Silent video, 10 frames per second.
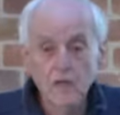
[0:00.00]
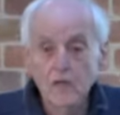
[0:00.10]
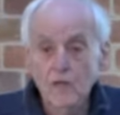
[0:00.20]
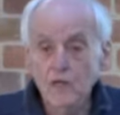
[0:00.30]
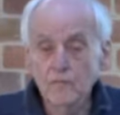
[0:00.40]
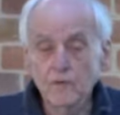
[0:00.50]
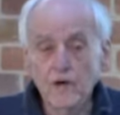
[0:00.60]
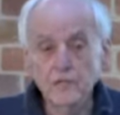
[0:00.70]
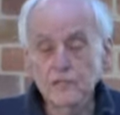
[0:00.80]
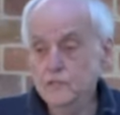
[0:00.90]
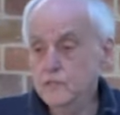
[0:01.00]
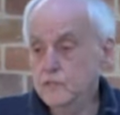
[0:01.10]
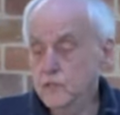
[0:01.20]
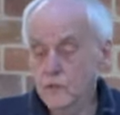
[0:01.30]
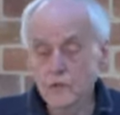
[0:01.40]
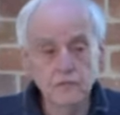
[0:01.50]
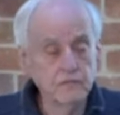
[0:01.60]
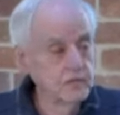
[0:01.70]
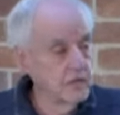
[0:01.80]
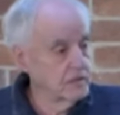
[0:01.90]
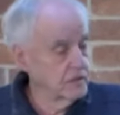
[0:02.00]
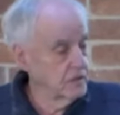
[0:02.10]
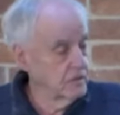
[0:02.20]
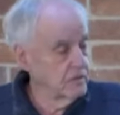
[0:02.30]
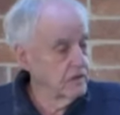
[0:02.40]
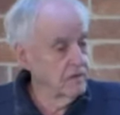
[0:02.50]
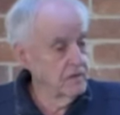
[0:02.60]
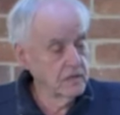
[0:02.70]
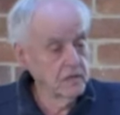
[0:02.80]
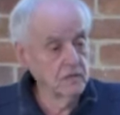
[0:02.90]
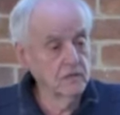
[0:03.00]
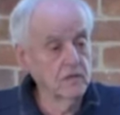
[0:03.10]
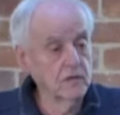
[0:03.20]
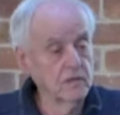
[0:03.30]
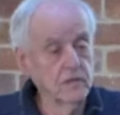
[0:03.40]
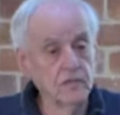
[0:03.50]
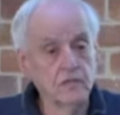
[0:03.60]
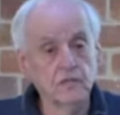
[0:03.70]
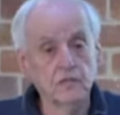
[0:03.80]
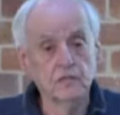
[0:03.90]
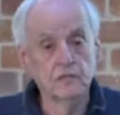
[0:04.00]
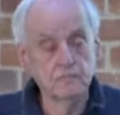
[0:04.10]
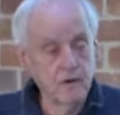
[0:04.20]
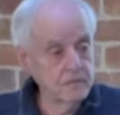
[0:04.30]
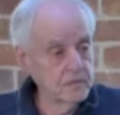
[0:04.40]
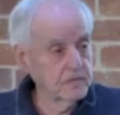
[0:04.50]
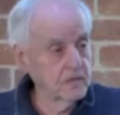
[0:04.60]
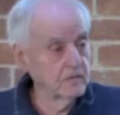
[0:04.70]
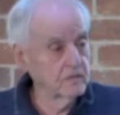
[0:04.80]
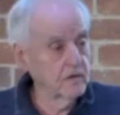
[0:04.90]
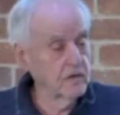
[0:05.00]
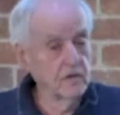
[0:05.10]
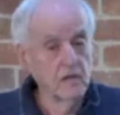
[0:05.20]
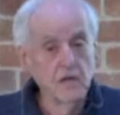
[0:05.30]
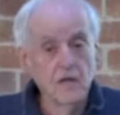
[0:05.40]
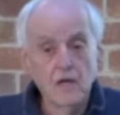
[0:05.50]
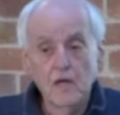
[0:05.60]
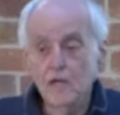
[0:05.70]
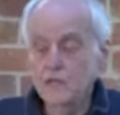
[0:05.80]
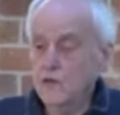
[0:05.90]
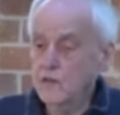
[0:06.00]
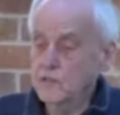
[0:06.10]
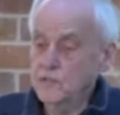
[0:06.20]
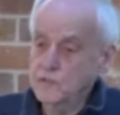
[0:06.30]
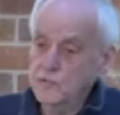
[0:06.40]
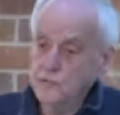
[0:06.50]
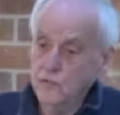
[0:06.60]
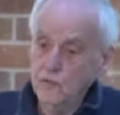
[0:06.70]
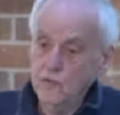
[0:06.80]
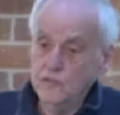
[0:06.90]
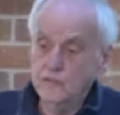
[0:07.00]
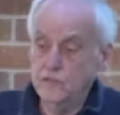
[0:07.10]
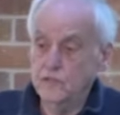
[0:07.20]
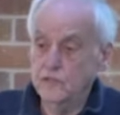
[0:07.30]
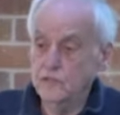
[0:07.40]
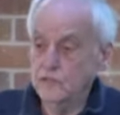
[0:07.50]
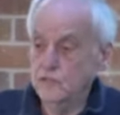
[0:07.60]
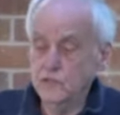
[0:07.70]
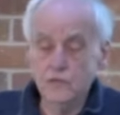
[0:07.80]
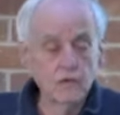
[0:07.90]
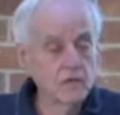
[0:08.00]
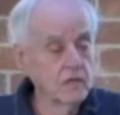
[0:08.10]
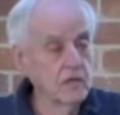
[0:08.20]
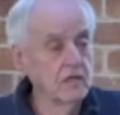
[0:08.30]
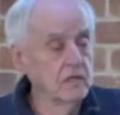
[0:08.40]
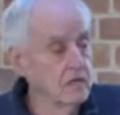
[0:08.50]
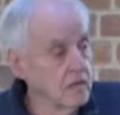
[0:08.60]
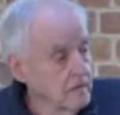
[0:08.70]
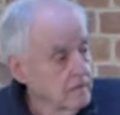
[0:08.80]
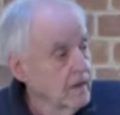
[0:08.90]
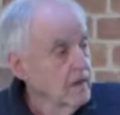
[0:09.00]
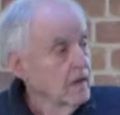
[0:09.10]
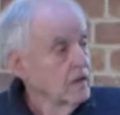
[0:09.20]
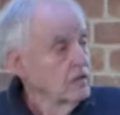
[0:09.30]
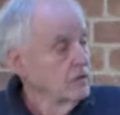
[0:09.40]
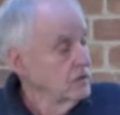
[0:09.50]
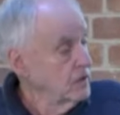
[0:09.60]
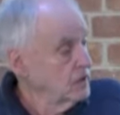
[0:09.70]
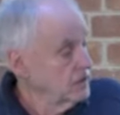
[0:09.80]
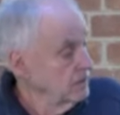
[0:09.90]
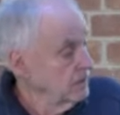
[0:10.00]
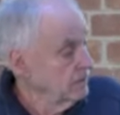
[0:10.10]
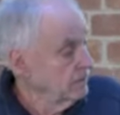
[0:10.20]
He embraces the stories of Jesus, even though he doesn't acknowledge Jesus as perhaps the Son of God. He acknowledges the stories of Jesus and the stories in the New Testament.